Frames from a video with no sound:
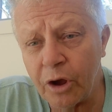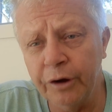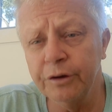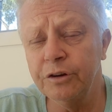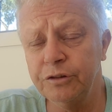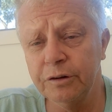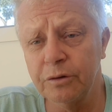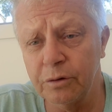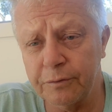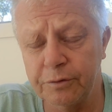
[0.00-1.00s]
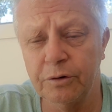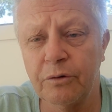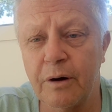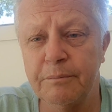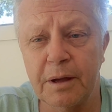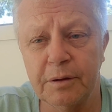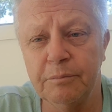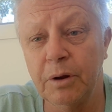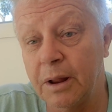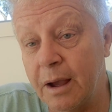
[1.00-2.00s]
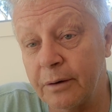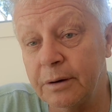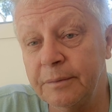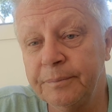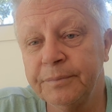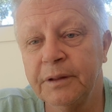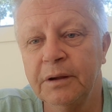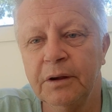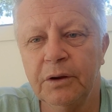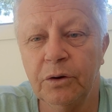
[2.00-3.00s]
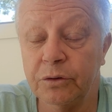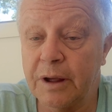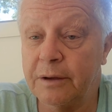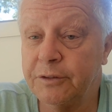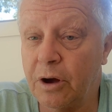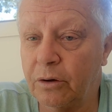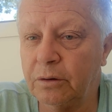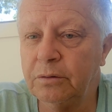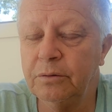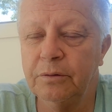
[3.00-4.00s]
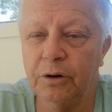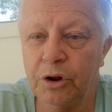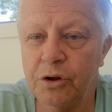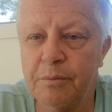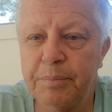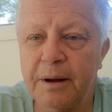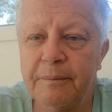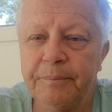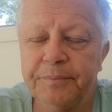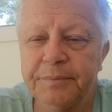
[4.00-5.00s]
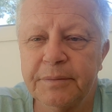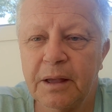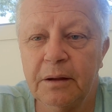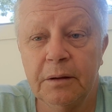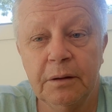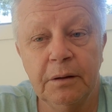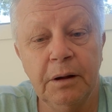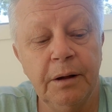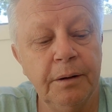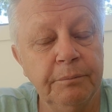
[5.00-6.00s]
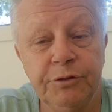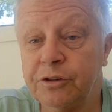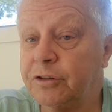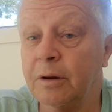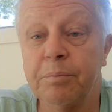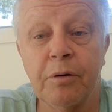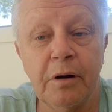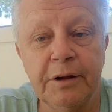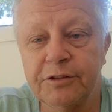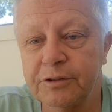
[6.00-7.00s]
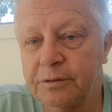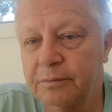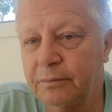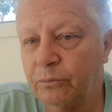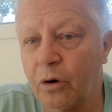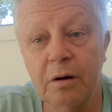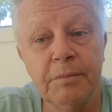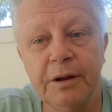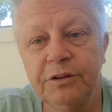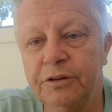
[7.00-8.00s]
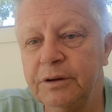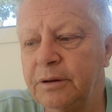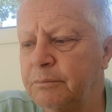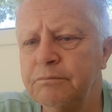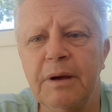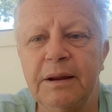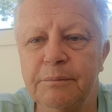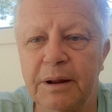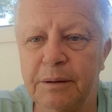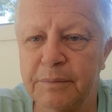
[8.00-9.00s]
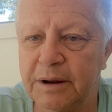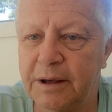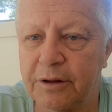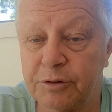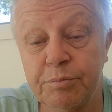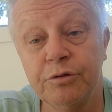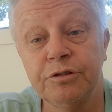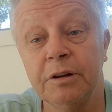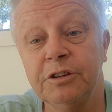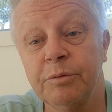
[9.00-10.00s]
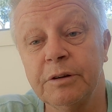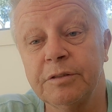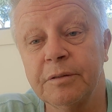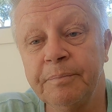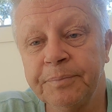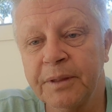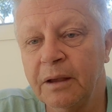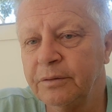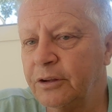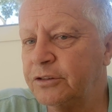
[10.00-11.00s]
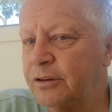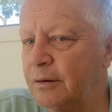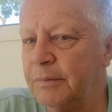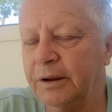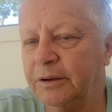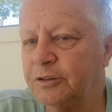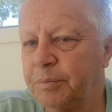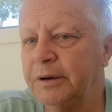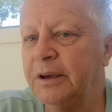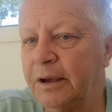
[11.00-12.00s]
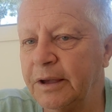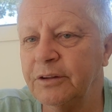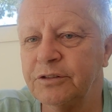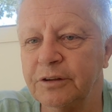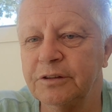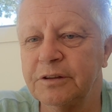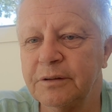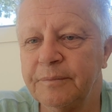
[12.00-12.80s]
I'd urge you to look for Grandmother Malara, Dave Cole, Lermper, Jacinta Price, Warren Mundine, and many, many, many others. Bruce Shillingsworth. There's so many speaking against this.